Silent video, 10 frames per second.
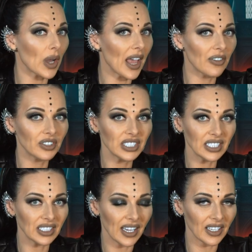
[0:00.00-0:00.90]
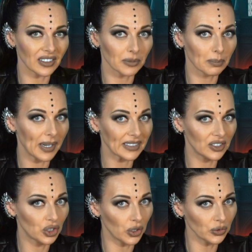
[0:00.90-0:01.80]
every detail, but
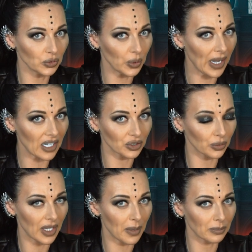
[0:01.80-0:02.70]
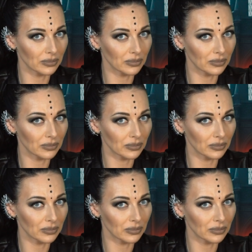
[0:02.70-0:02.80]
don't react to them.